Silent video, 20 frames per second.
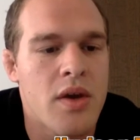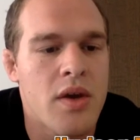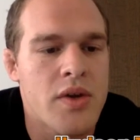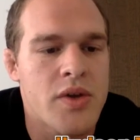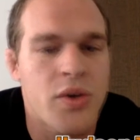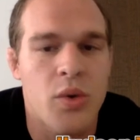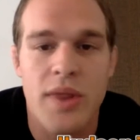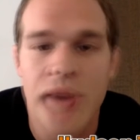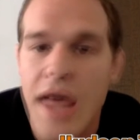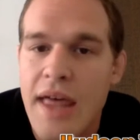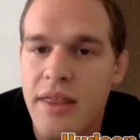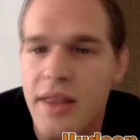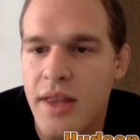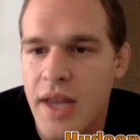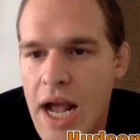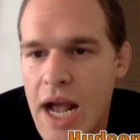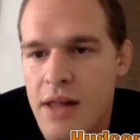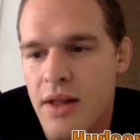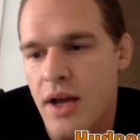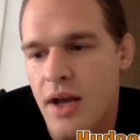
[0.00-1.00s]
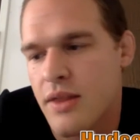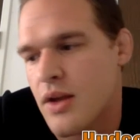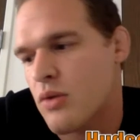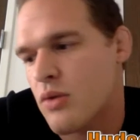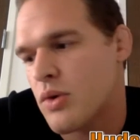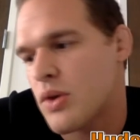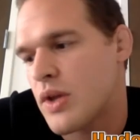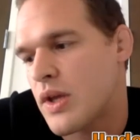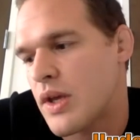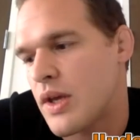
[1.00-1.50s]
So with Athlete Ally, they're
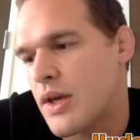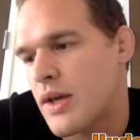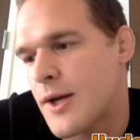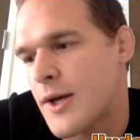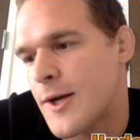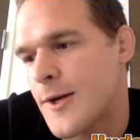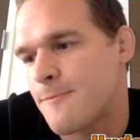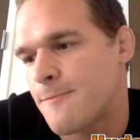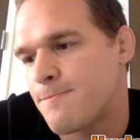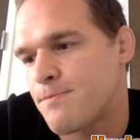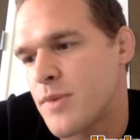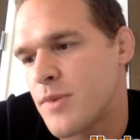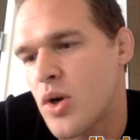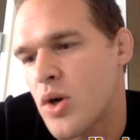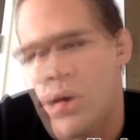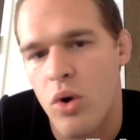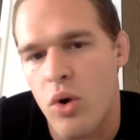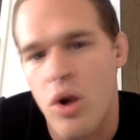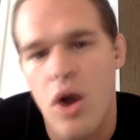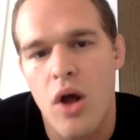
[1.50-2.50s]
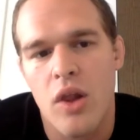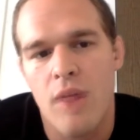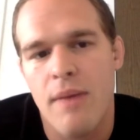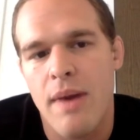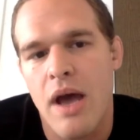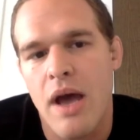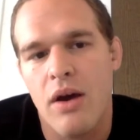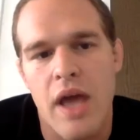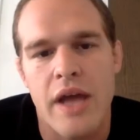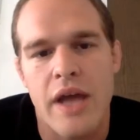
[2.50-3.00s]
really, you know, we're all
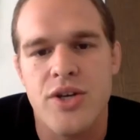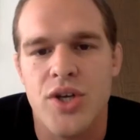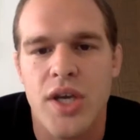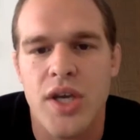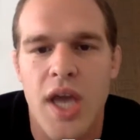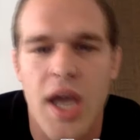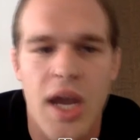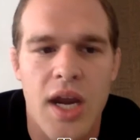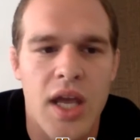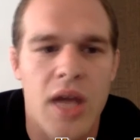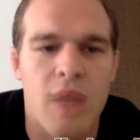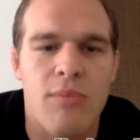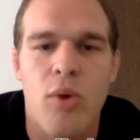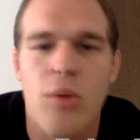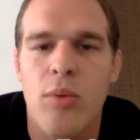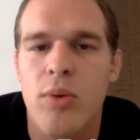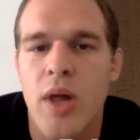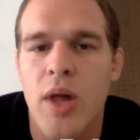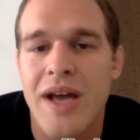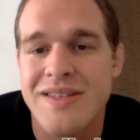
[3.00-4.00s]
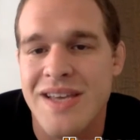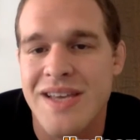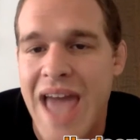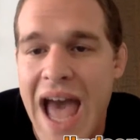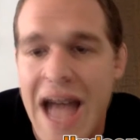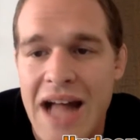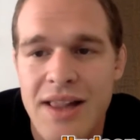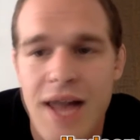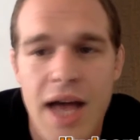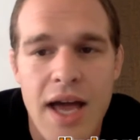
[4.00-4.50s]
about educating and mobilizing
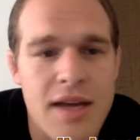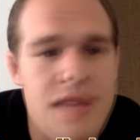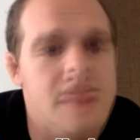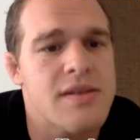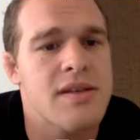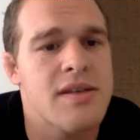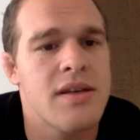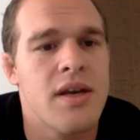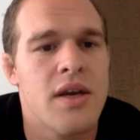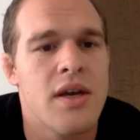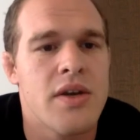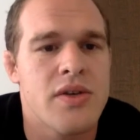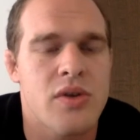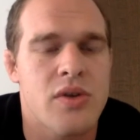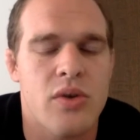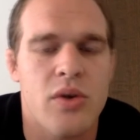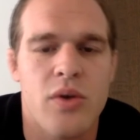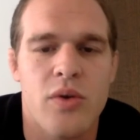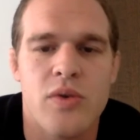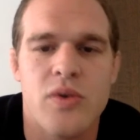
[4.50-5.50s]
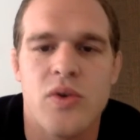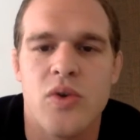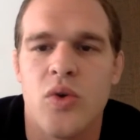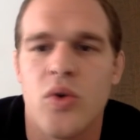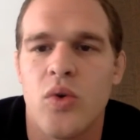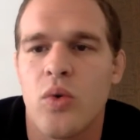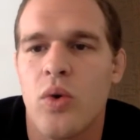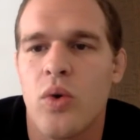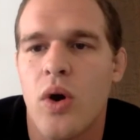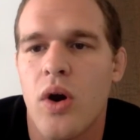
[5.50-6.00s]
allies. So those
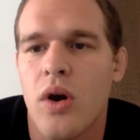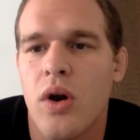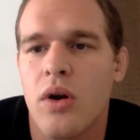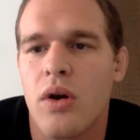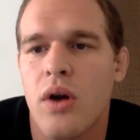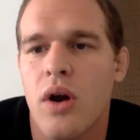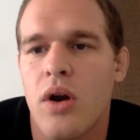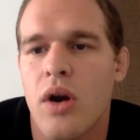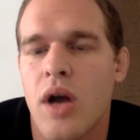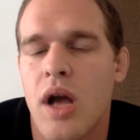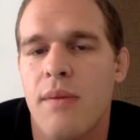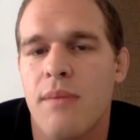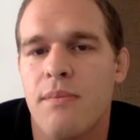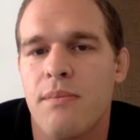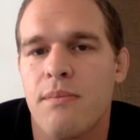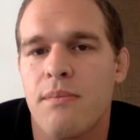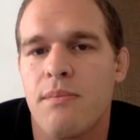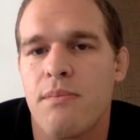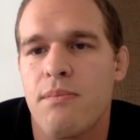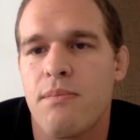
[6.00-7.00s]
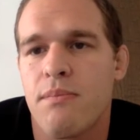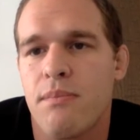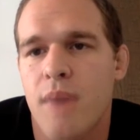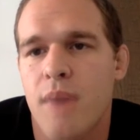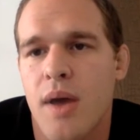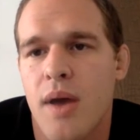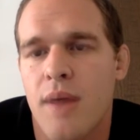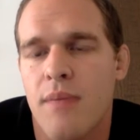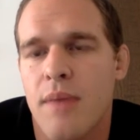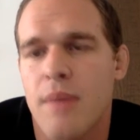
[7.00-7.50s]
who are not,
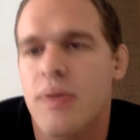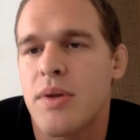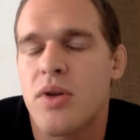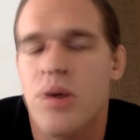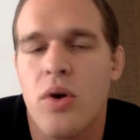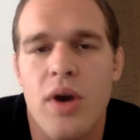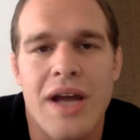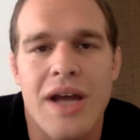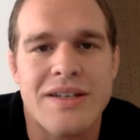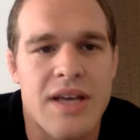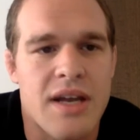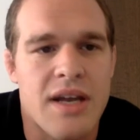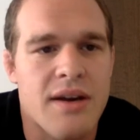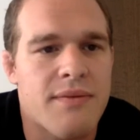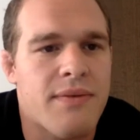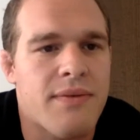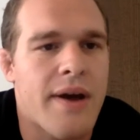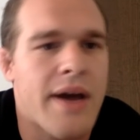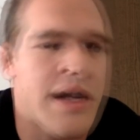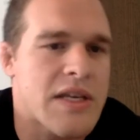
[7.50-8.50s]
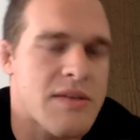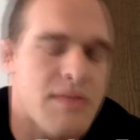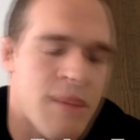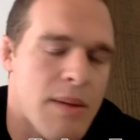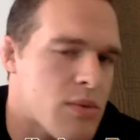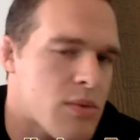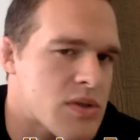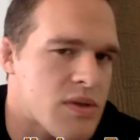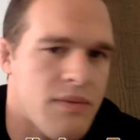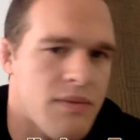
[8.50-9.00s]
maybe don't identify as
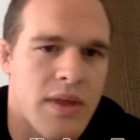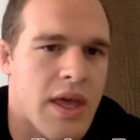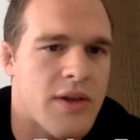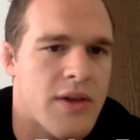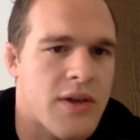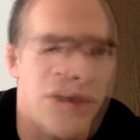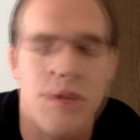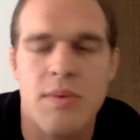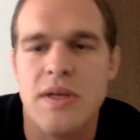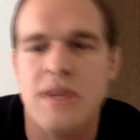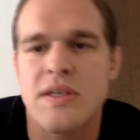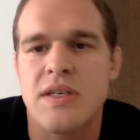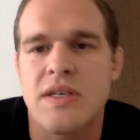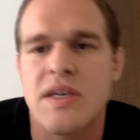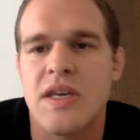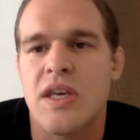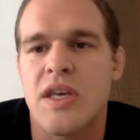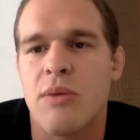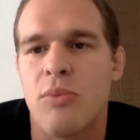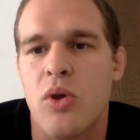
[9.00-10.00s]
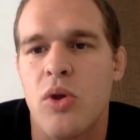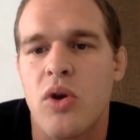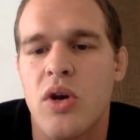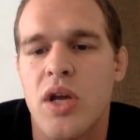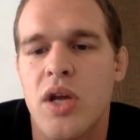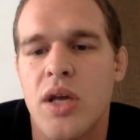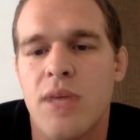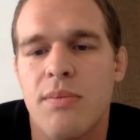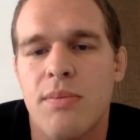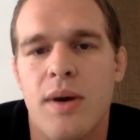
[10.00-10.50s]
members of the LGBT
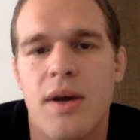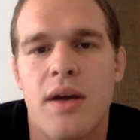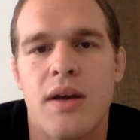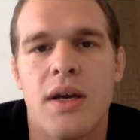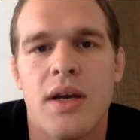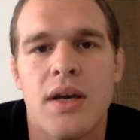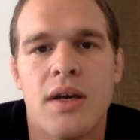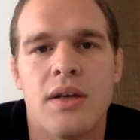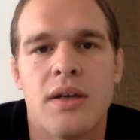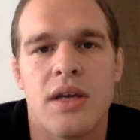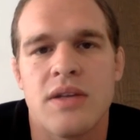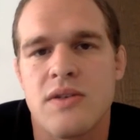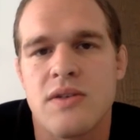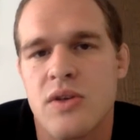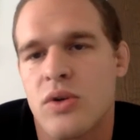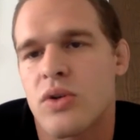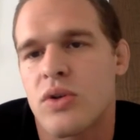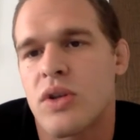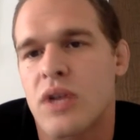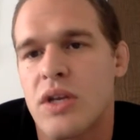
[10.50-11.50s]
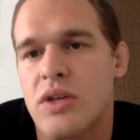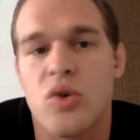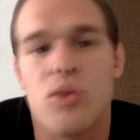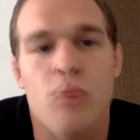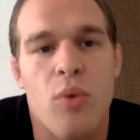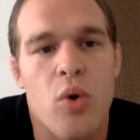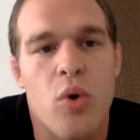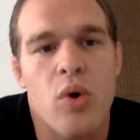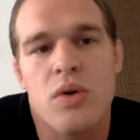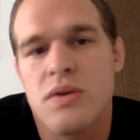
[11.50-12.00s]
community, but can certainly do
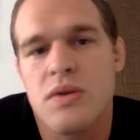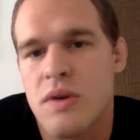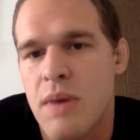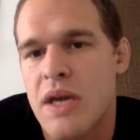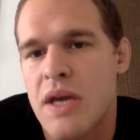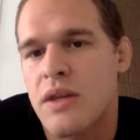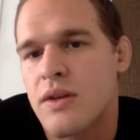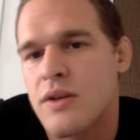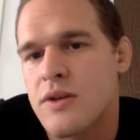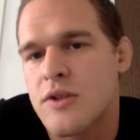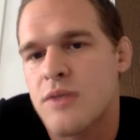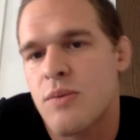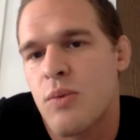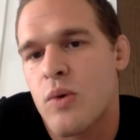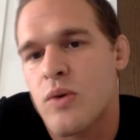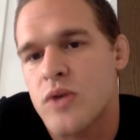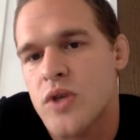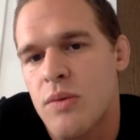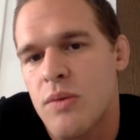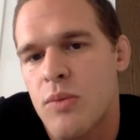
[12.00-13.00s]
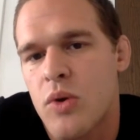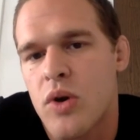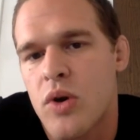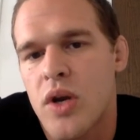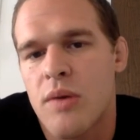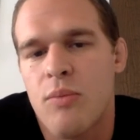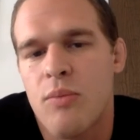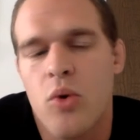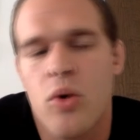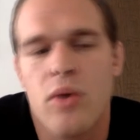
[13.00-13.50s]
more to make their sports
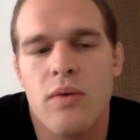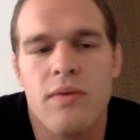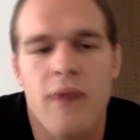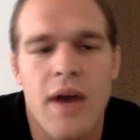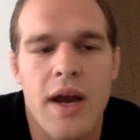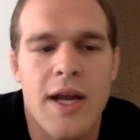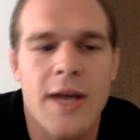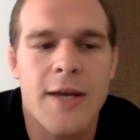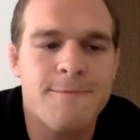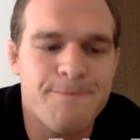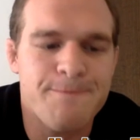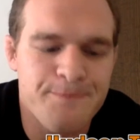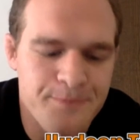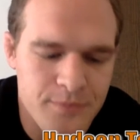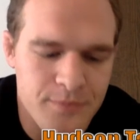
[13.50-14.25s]
community more inviting.